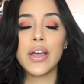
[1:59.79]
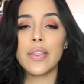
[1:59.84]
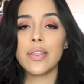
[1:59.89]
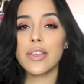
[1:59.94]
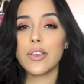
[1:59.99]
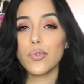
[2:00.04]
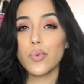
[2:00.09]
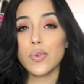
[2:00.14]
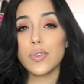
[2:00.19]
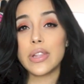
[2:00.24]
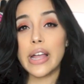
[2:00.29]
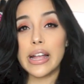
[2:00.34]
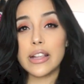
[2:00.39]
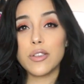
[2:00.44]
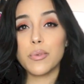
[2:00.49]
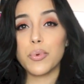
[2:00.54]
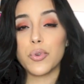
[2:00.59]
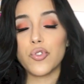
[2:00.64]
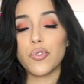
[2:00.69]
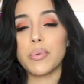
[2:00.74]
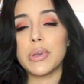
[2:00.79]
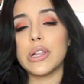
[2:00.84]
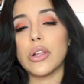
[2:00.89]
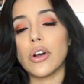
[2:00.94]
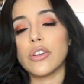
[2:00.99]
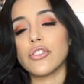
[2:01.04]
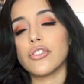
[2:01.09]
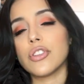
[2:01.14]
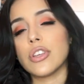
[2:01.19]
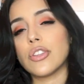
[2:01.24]
this was not supposed to be
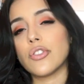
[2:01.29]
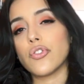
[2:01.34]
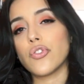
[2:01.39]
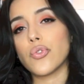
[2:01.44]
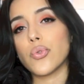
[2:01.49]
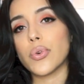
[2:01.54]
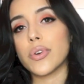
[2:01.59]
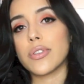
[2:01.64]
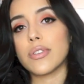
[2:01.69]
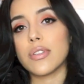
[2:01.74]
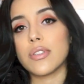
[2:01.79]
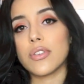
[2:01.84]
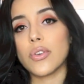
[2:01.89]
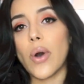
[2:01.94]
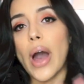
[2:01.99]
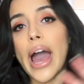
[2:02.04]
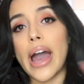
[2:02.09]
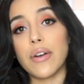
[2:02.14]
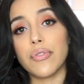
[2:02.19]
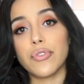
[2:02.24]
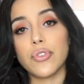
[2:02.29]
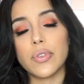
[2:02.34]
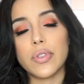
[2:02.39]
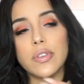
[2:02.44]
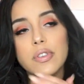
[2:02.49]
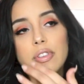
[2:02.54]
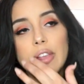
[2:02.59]
launched in stores until after the